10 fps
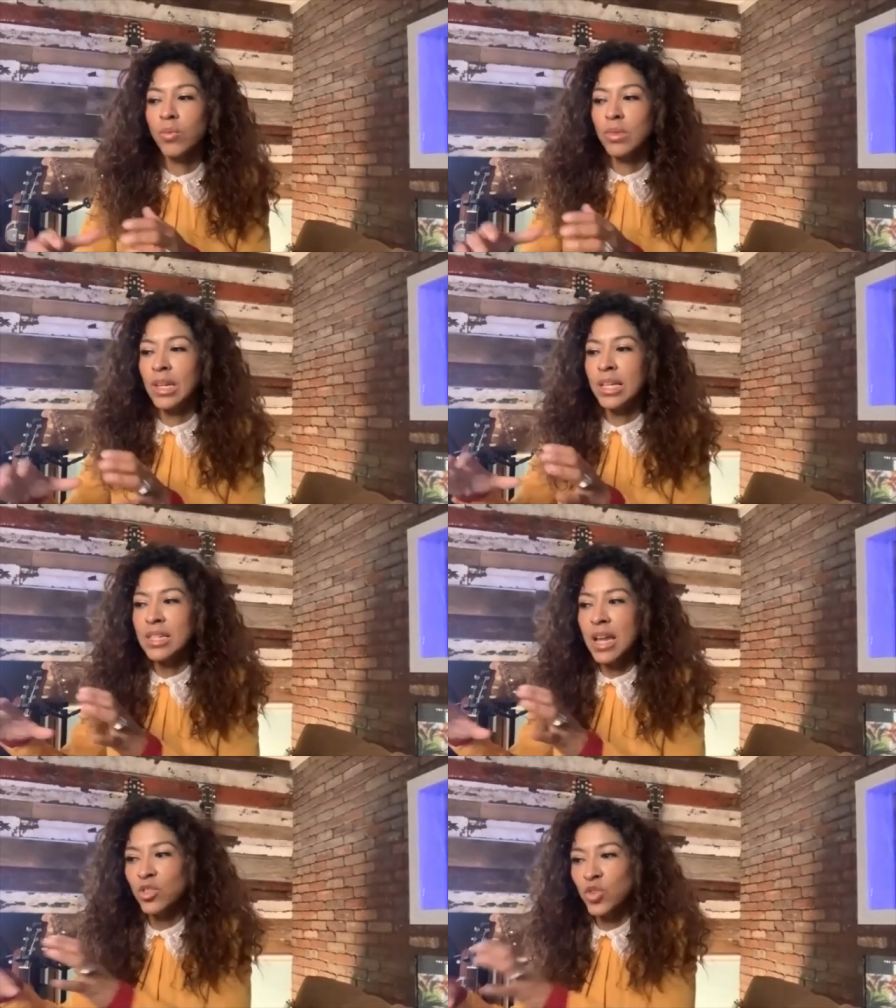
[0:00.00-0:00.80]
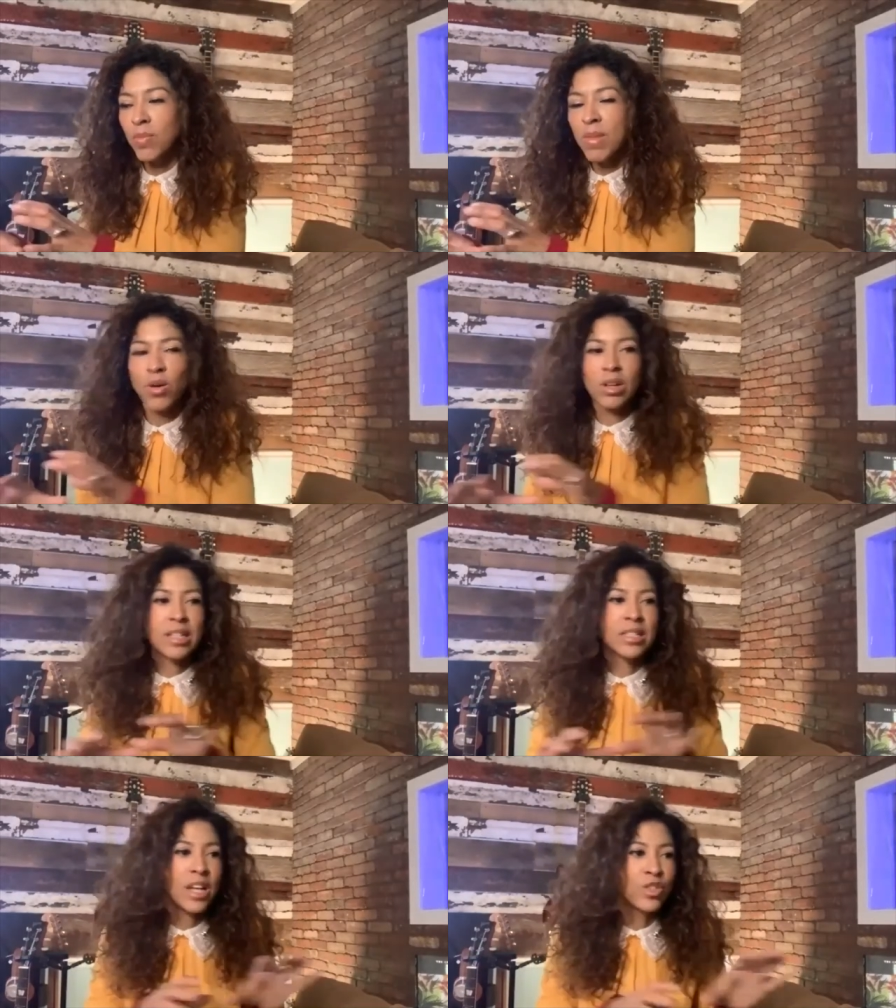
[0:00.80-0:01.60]
let's not drink milk,
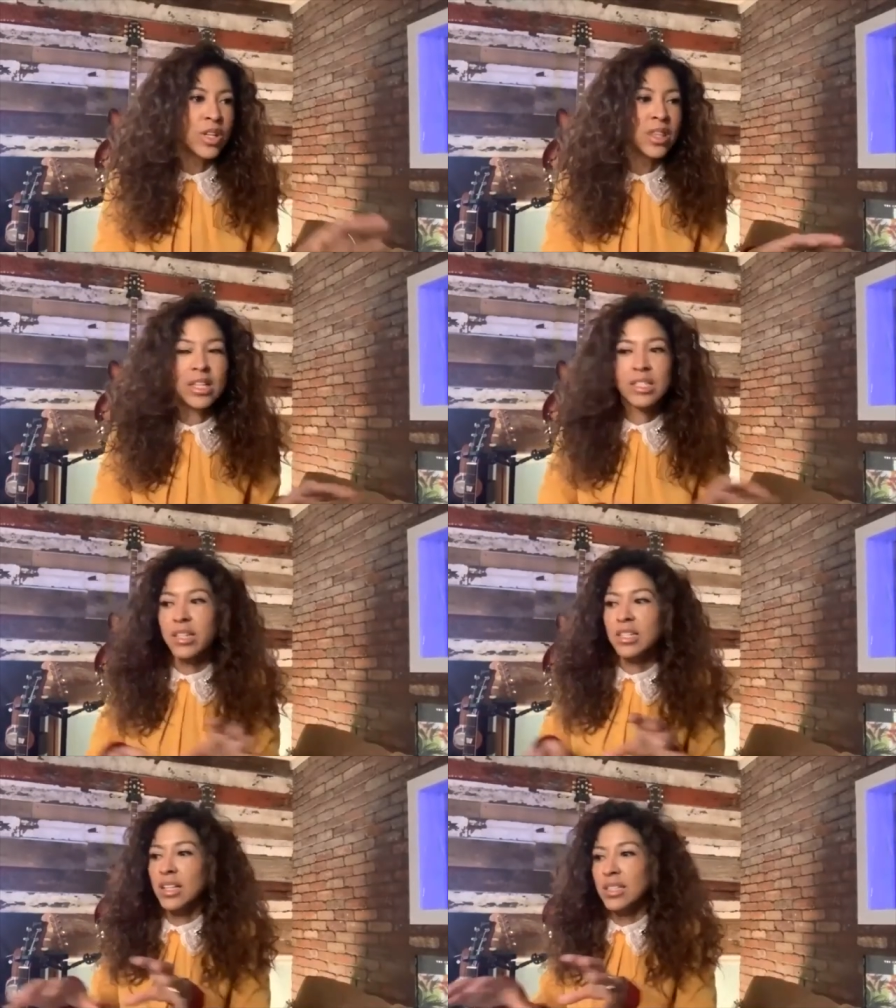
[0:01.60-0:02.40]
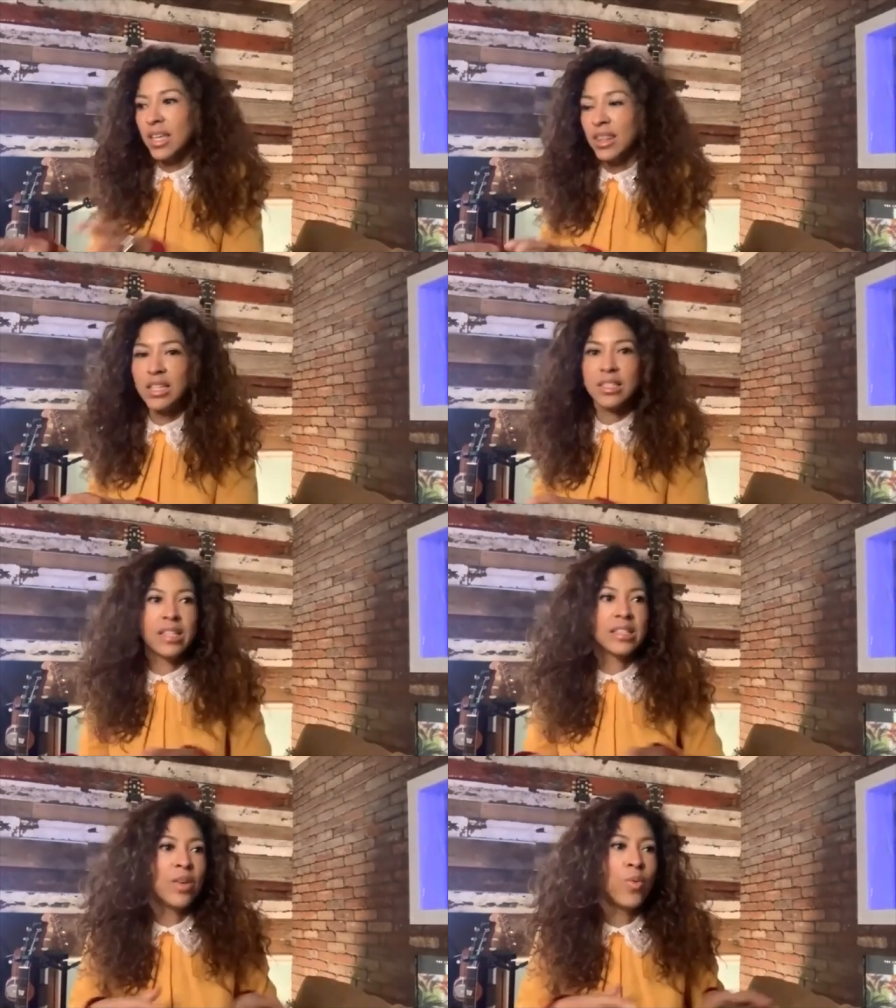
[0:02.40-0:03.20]
let's not drink this, let's not take this,
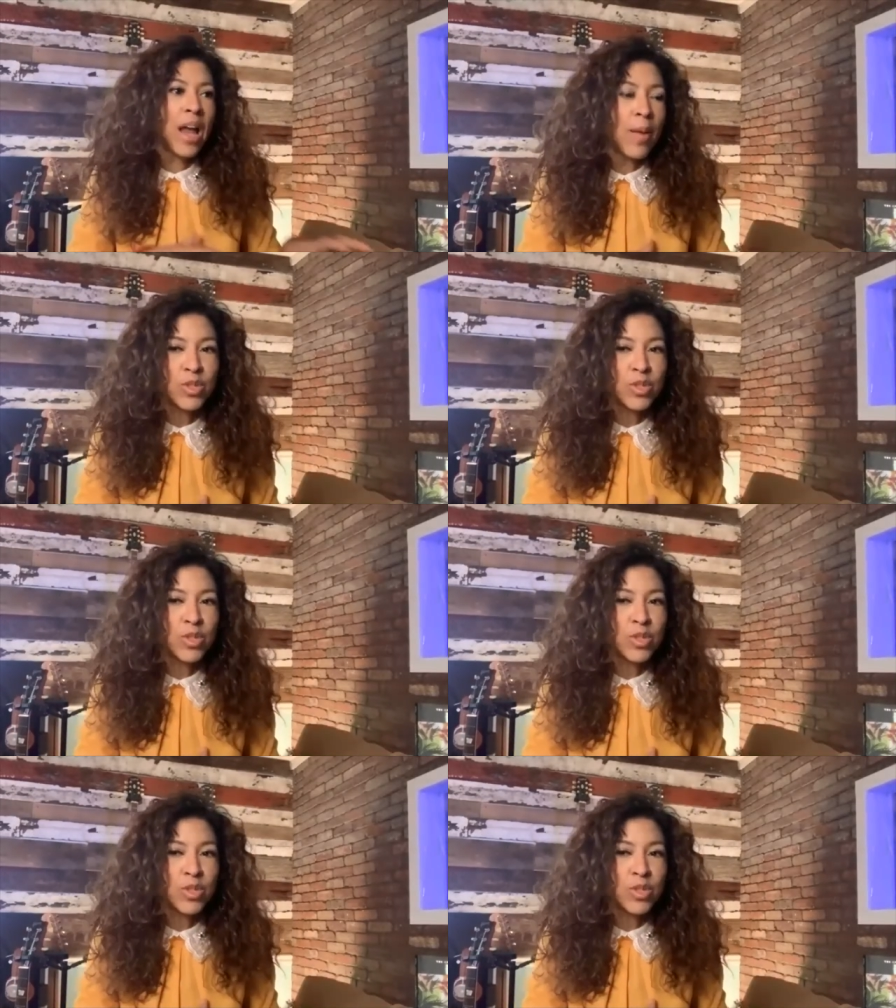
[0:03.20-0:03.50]
let's see what happens